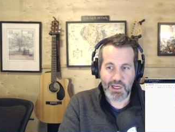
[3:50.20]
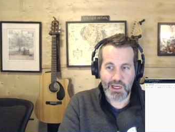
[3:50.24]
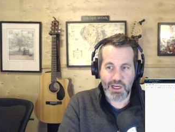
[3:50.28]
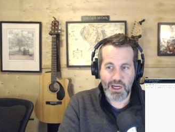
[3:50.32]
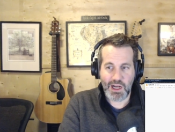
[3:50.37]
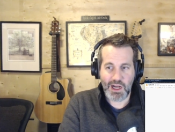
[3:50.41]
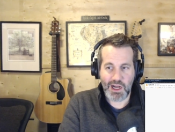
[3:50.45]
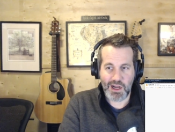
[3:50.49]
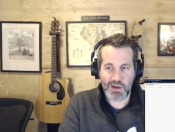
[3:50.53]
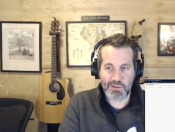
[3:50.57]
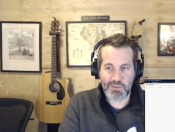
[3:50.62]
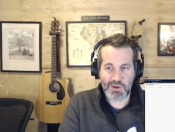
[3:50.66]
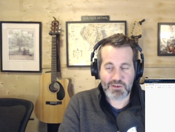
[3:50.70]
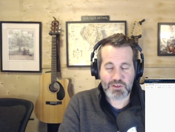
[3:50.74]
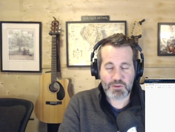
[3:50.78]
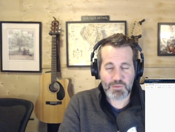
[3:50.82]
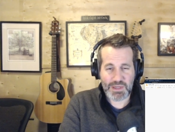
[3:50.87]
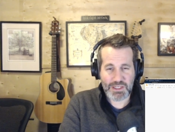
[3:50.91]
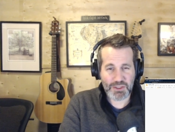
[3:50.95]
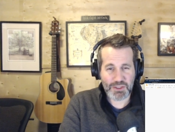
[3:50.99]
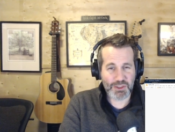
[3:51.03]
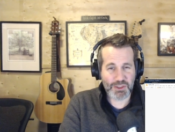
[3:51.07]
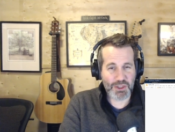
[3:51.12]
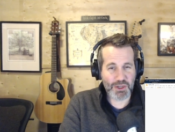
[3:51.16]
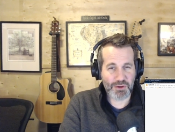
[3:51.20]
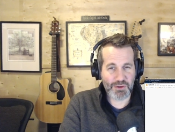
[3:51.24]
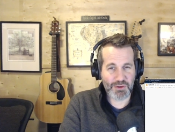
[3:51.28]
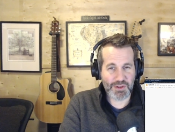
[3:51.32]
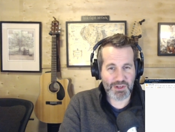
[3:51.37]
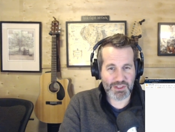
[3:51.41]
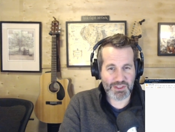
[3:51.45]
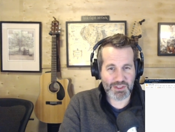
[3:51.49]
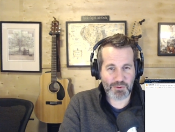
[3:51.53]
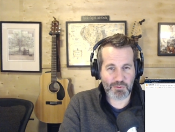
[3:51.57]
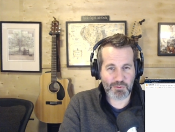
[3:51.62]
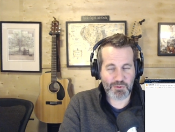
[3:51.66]
Um, a special note
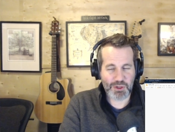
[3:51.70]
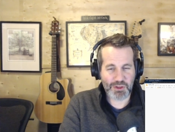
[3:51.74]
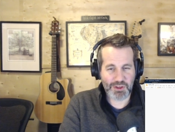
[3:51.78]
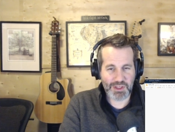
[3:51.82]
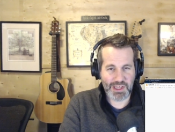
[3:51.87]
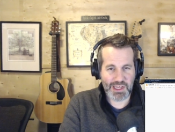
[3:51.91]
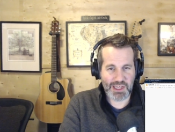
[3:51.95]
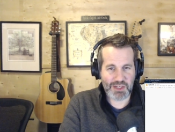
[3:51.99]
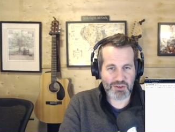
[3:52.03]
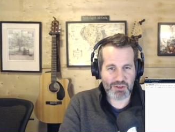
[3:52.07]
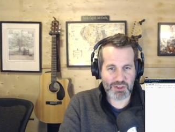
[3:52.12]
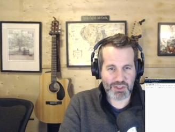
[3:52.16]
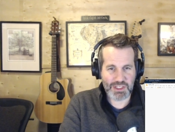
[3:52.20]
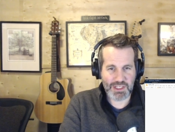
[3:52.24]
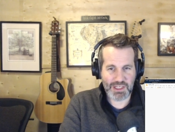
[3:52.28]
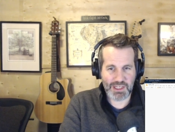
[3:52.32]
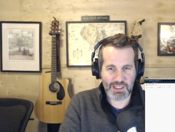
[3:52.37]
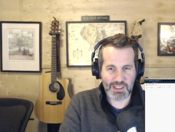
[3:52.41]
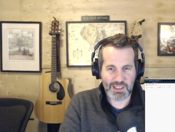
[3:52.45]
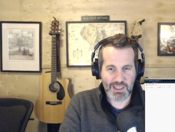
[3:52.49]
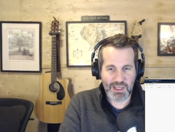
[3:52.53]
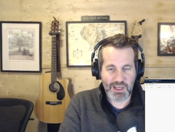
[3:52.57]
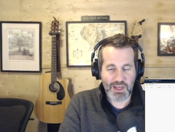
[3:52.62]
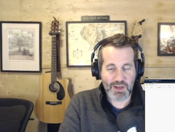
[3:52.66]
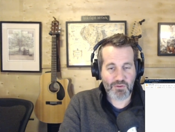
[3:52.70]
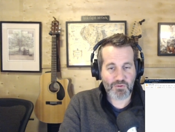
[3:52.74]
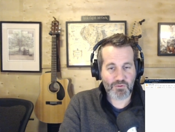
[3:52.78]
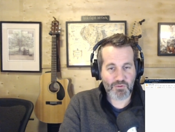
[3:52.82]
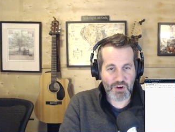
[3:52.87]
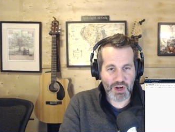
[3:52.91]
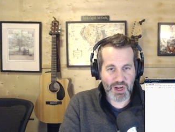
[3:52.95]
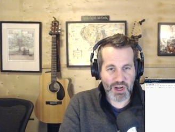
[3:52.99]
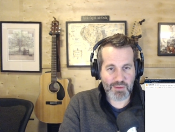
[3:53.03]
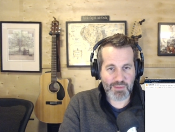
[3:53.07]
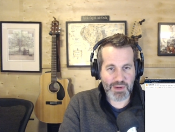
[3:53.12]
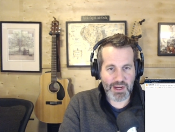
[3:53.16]
there's a really interesting
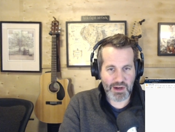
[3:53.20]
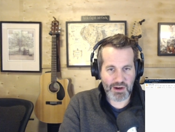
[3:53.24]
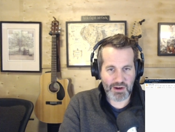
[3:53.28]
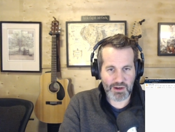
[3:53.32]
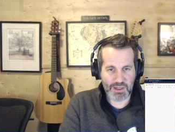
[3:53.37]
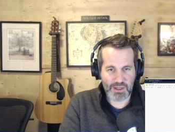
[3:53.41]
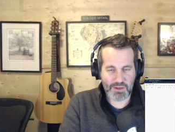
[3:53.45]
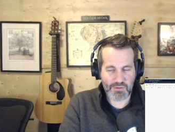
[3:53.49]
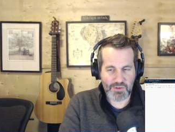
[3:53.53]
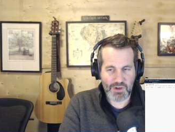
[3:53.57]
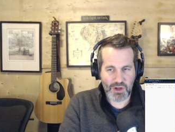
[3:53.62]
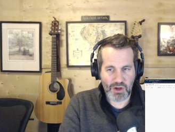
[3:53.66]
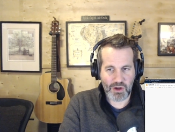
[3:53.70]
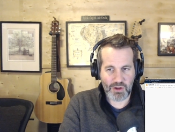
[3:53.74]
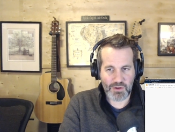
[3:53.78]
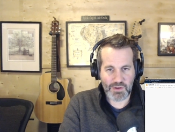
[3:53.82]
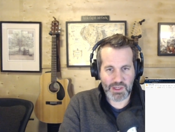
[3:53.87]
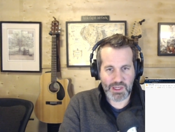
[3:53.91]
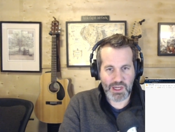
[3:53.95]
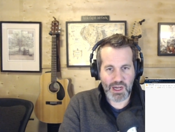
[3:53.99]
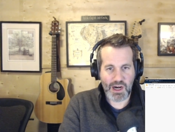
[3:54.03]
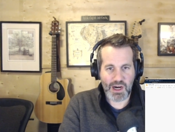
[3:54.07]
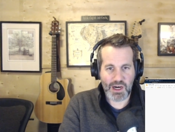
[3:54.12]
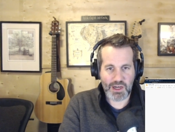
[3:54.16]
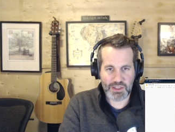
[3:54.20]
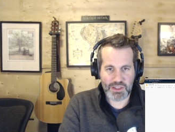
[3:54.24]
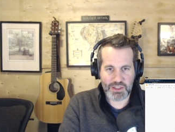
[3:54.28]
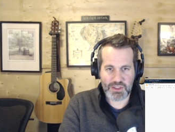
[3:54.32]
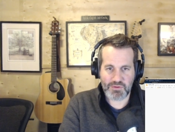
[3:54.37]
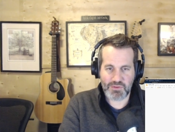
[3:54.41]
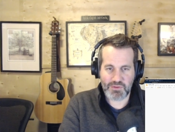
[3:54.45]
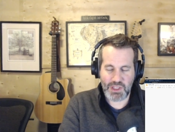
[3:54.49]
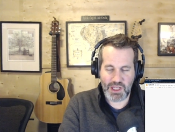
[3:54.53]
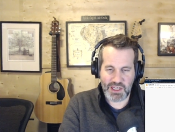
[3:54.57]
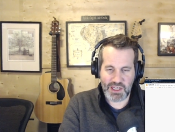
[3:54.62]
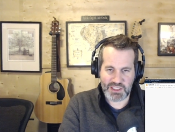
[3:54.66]
frame narrative called The Cottage
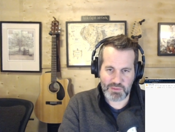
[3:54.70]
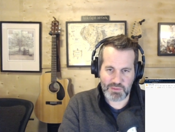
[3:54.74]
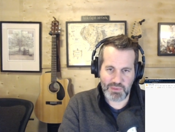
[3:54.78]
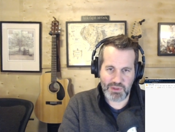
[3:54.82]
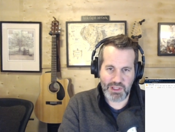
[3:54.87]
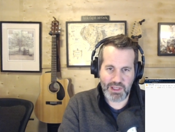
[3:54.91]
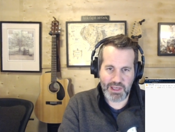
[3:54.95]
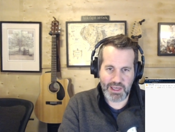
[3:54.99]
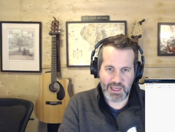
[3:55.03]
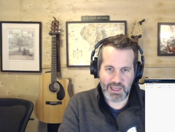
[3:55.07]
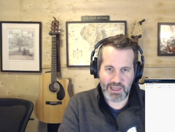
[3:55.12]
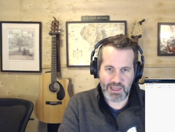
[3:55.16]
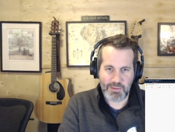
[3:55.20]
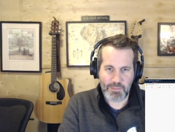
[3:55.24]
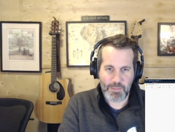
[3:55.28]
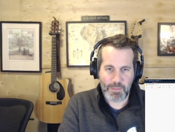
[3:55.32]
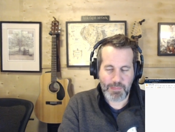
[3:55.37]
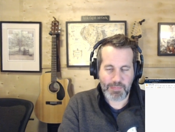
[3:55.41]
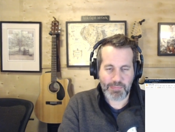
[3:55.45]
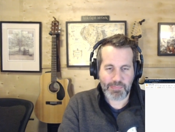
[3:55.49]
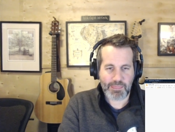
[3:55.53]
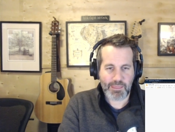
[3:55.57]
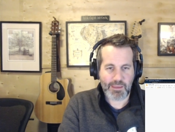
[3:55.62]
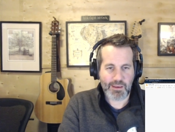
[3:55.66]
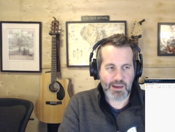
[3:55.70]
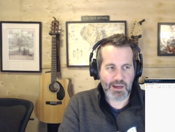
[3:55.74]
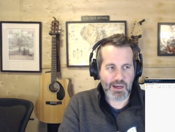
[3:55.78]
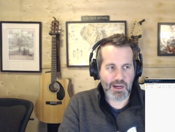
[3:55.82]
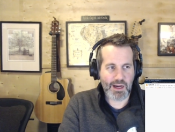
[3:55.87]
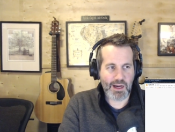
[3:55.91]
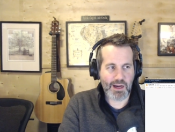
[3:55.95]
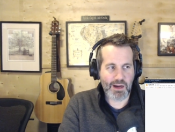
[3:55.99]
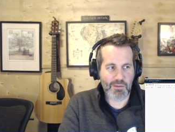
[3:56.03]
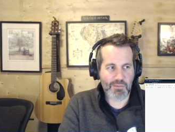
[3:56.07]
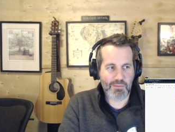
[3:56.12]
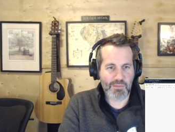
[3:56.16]
of Lost Play
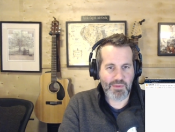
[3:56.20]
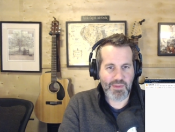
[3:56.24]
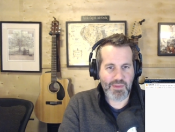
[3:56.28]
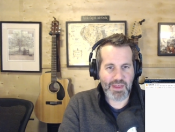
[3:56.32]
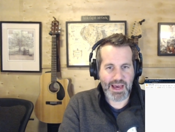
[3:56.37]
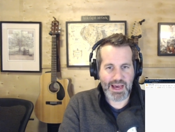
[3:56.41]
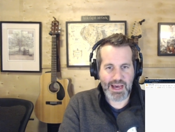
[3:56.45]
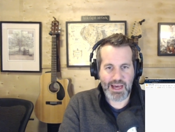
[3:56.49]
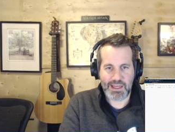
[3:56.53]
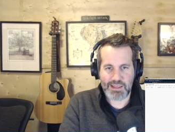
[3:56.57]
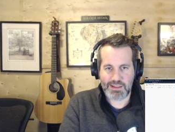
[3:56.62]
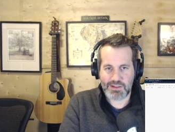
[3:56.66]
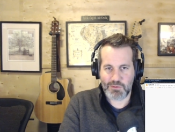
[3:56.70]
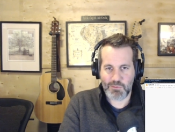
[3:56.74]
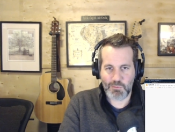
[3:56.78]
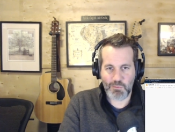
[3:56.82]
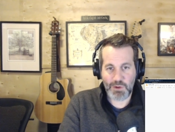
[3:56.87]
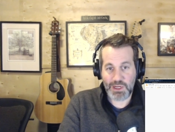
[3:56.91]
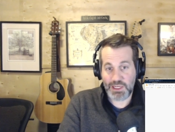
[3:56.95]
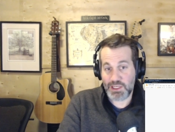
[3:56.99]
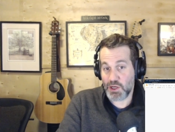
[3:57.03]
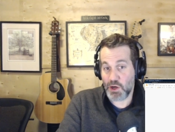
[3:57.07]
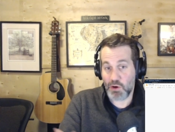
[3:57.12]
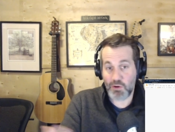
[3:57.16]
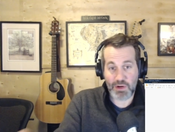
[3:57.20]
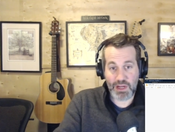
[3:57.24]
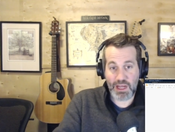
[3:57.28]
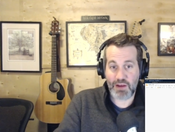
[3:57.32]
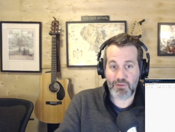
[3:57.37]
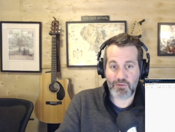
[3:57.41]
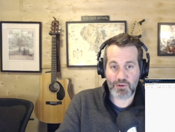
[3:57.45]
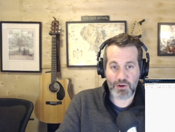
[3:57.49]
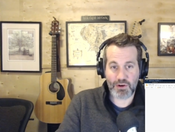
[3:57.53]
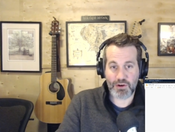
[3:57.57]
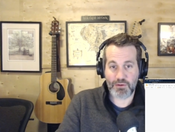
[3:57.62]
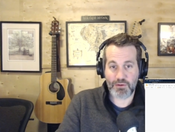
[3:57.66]
um, that we don't
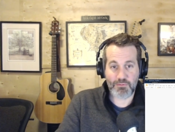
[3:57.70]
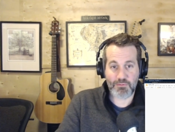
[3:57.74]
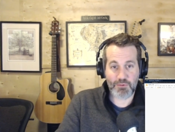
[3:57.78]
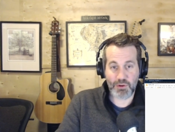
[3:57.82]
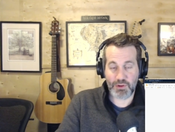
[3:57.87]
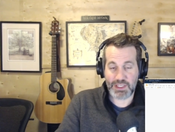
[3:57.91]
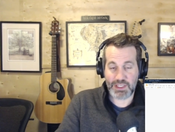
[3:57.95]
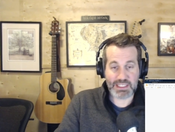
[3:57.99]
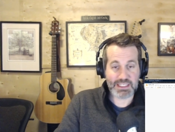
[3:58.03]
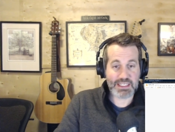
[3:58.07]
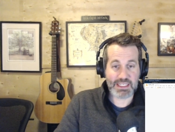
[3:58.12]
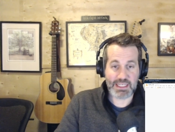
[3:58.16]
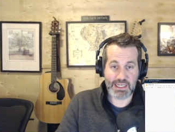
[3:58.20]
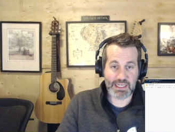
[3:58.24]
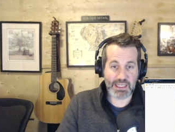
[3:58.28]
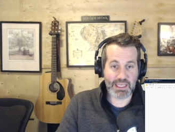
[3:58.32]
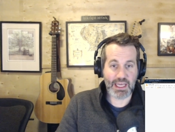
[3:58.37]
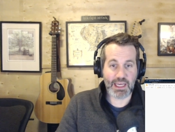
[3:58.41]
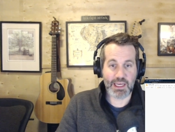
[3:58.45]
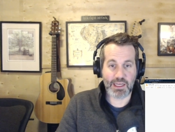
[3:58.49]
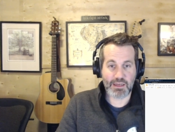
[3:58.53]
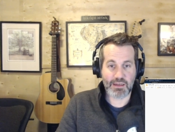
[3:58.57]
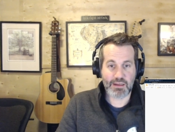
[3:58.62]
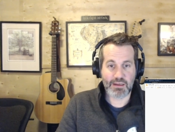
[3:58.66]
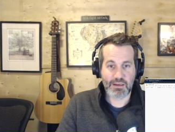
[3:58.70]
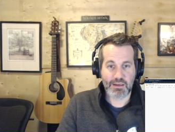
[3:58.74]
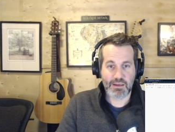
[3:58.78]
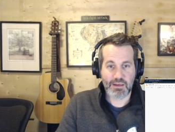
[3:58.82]
ever really see again.